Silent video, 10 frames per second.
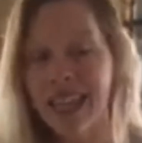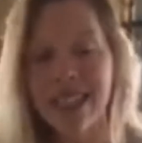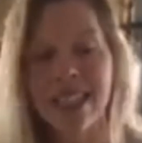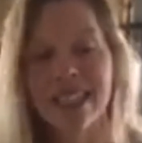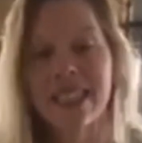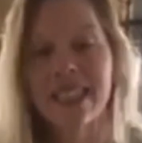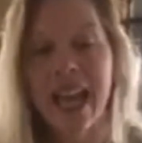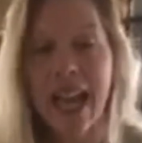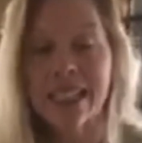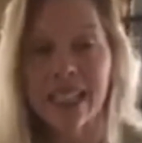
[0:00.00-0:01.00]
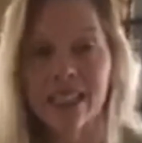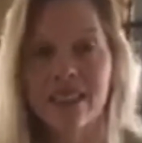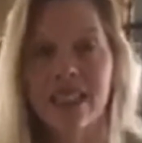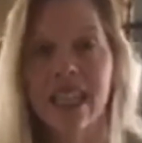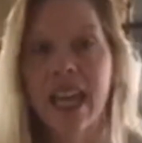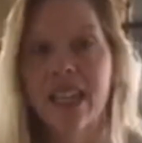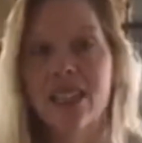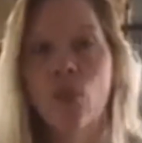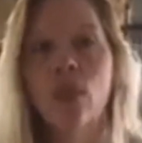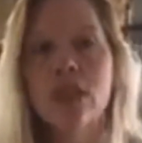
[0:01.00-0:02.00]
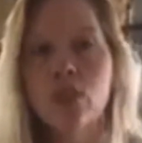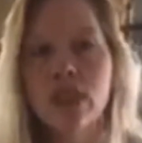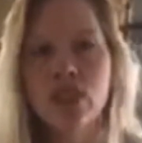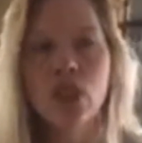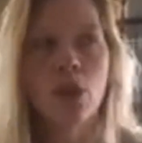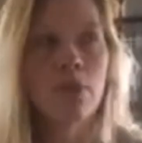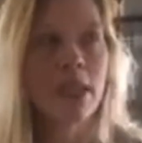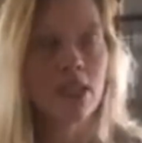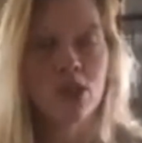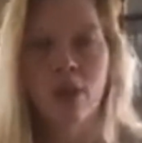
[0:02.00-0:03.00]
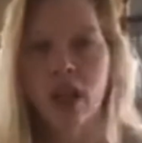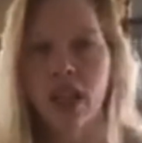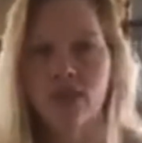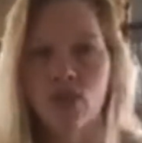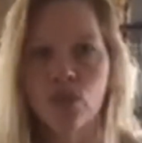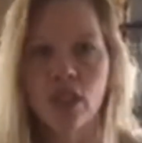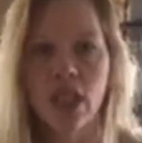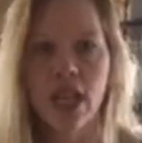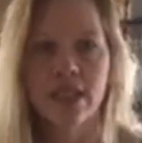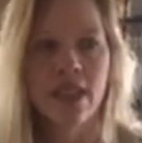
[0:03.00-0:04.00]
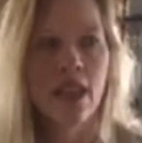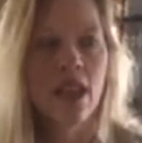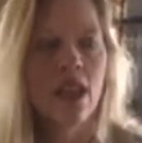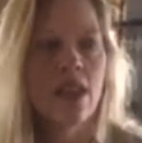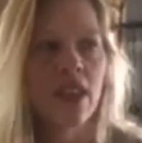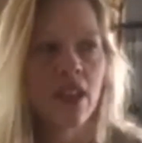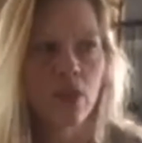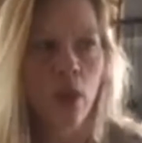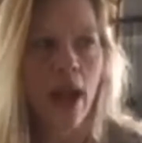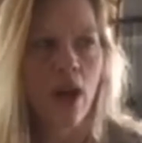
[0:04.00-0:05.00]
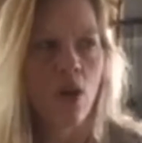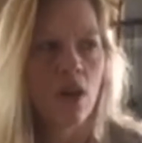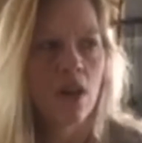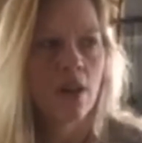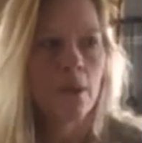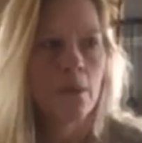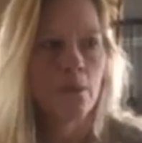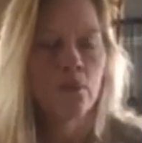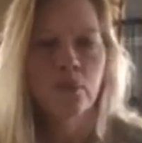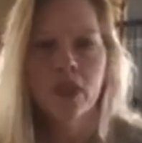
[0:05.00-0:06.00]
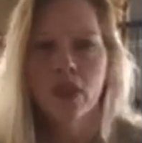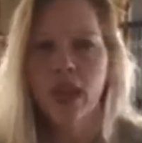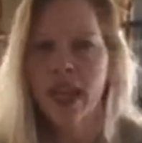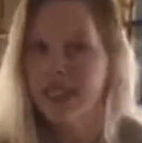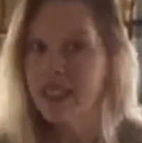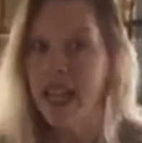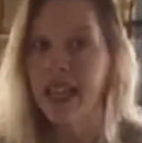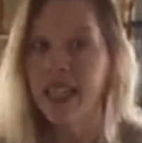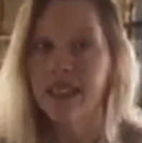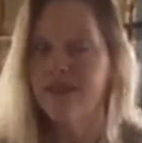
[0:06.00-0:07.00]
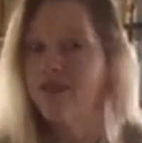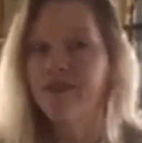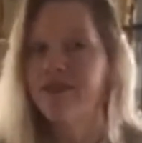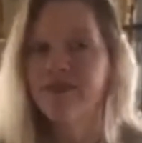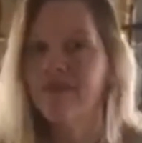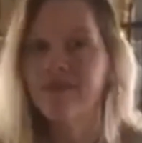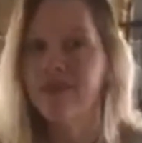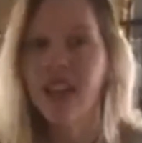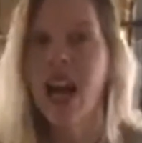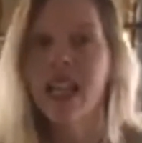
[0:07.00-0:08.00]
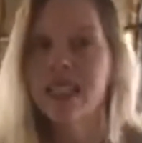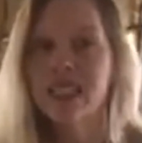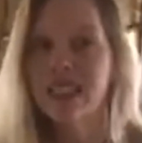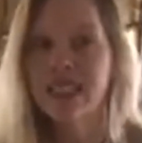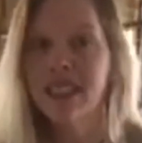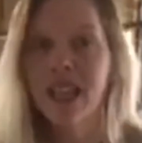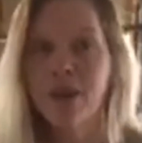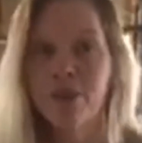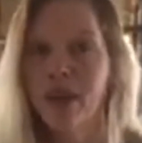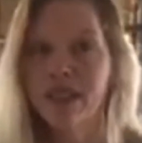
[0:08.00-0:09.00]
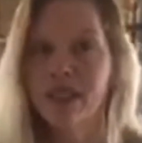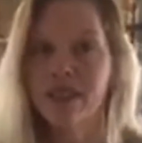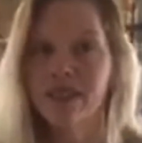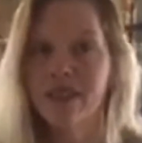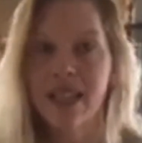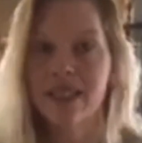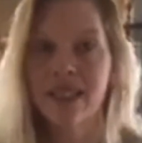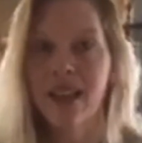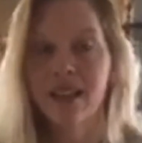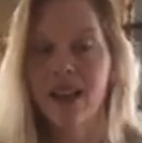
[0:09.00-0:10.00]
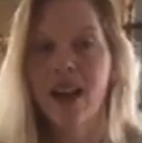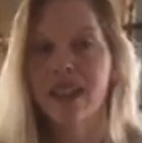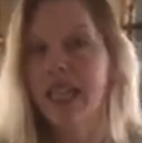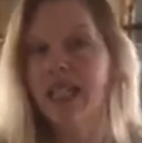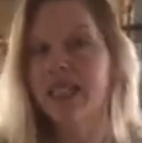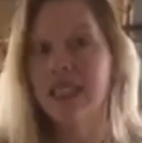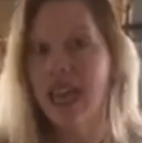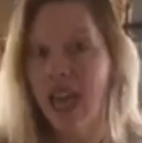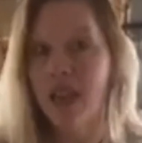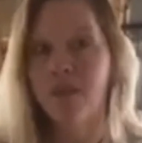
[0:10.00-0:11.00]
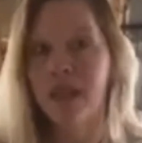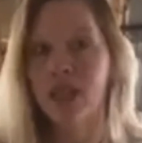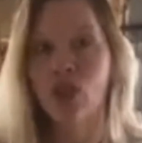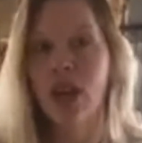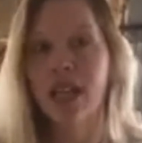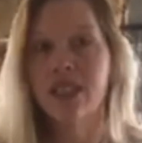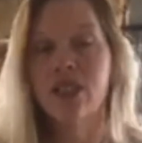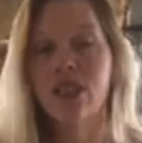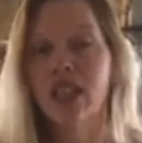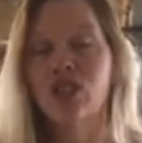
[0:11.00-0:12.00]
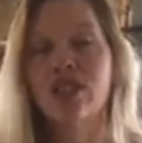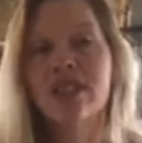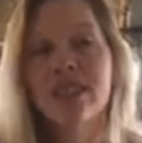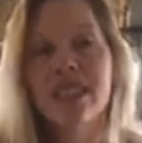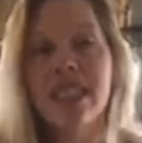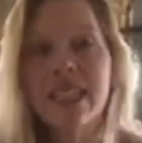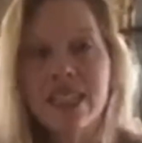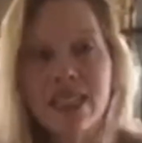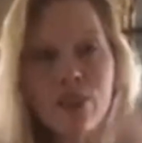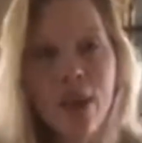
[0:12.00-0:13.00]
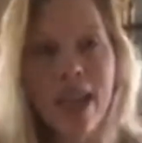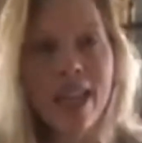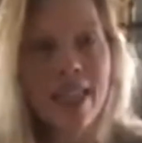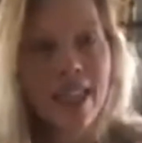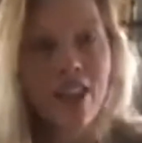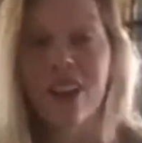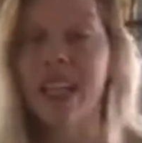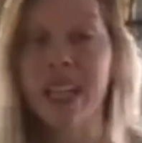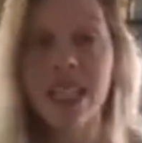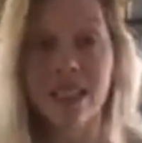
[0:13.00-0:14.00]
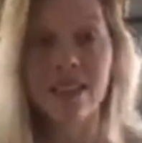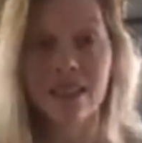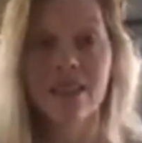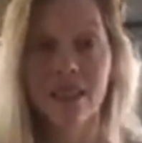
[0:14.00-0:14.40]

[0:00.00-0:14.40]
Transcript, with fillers: antics and tactics to get us. And once we start being smart enough to realize that, wow, okay, it's negative. God's not present. That's not God. That's the enemy trying to just sneak his way in there. And he is.